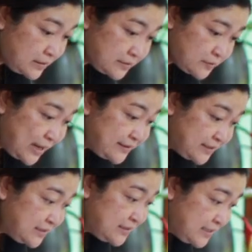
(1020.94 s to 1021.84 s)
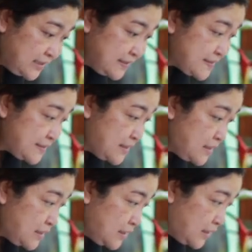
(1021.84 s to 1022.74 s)
So under the knees,
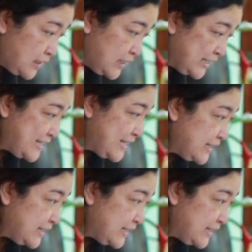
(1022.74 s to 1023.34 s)
it